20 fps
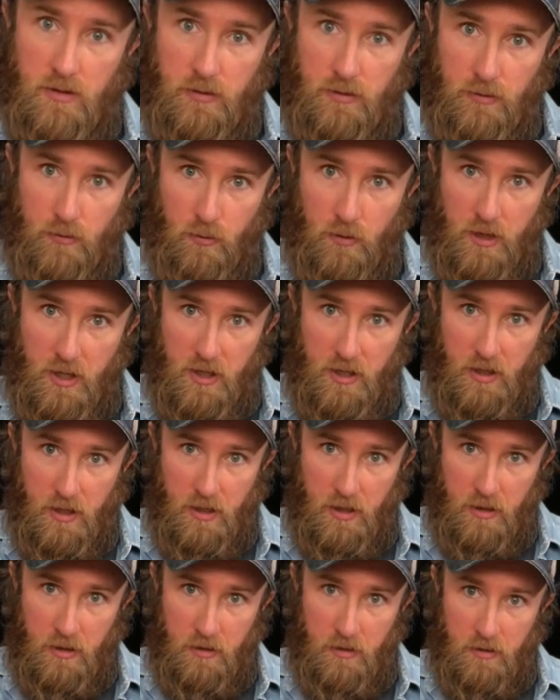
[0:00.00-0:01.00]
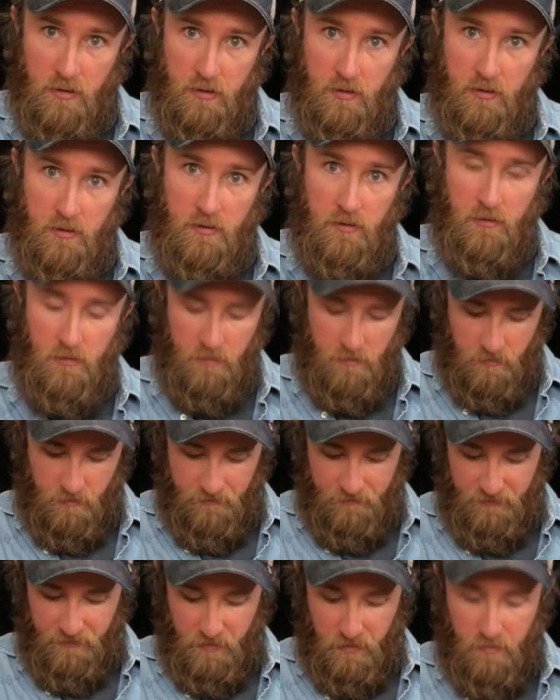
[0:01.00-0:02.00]
3 again,
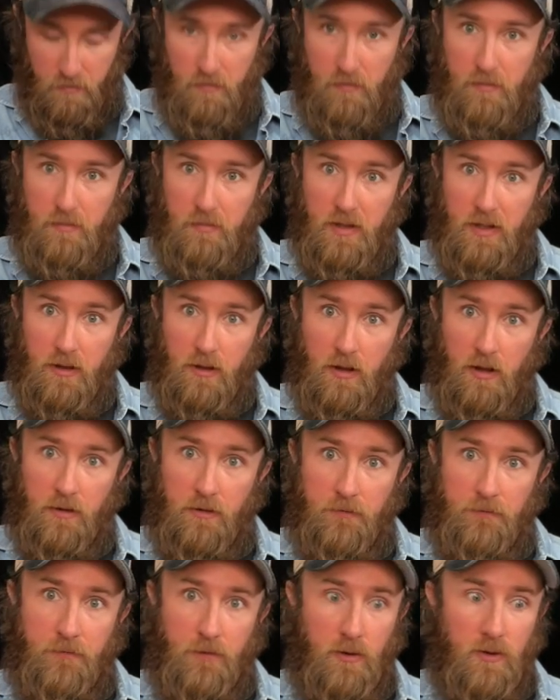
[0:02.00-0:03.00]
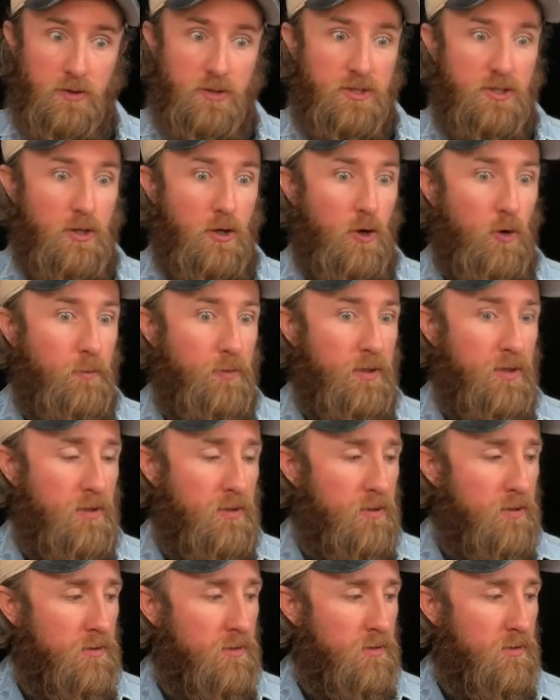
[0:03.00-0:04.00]
middle on the 1st open,